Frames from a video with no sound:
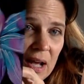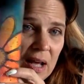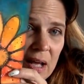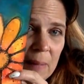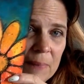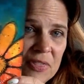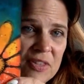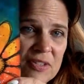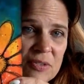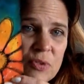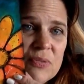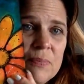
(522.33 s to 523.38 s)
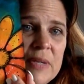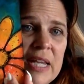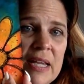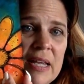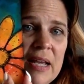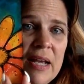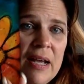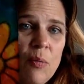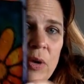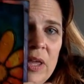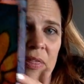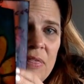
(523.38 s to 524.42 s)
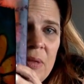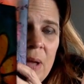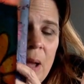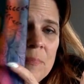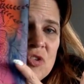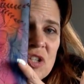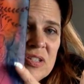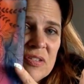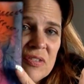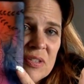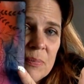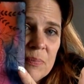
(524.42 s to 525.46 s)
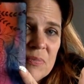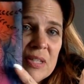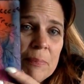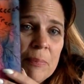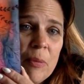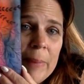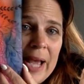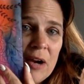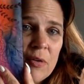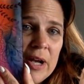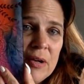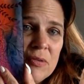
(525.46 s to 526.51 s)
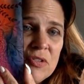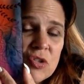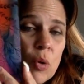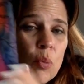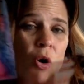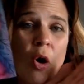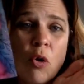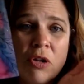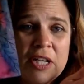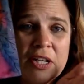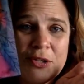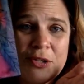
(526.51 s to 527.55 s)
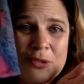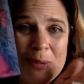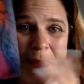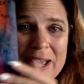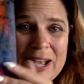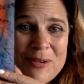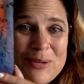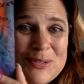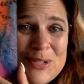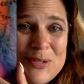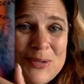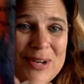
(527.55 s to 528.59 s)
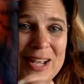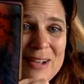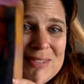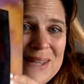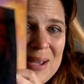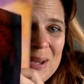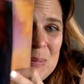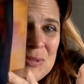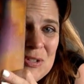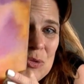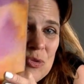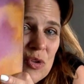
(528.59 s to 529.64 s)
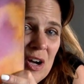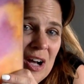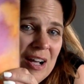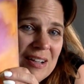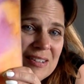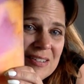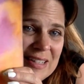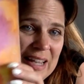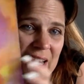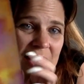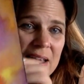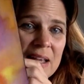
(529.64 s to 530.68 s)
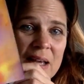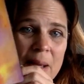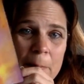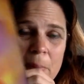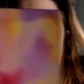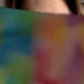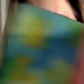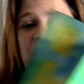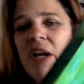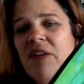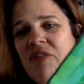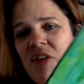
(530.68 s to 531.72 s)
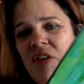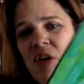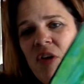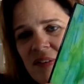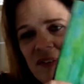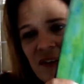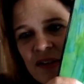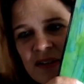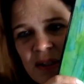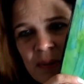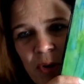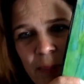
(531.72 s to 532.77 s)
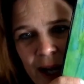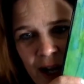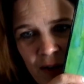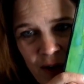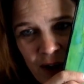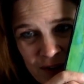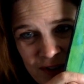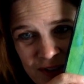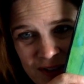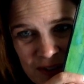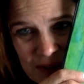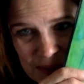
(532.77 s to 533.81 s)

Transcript: Um, but this was me with a, just some simple backgrounds. We're only going to do the backgrounds. I don't have time to draw today but we're going to focus on simple backgrounds.